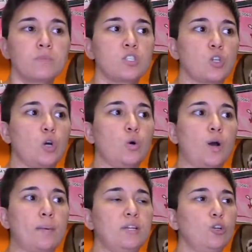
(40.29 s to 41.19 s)

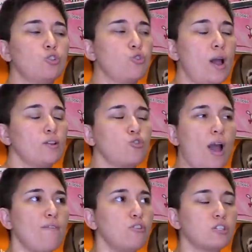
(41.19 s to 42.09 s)
So, I mean, her
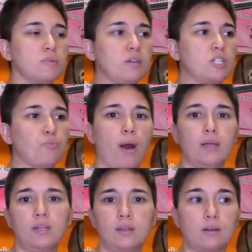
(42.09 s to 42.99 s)
travel to me is
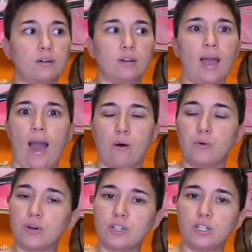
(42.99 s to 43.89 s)
probably a good hour,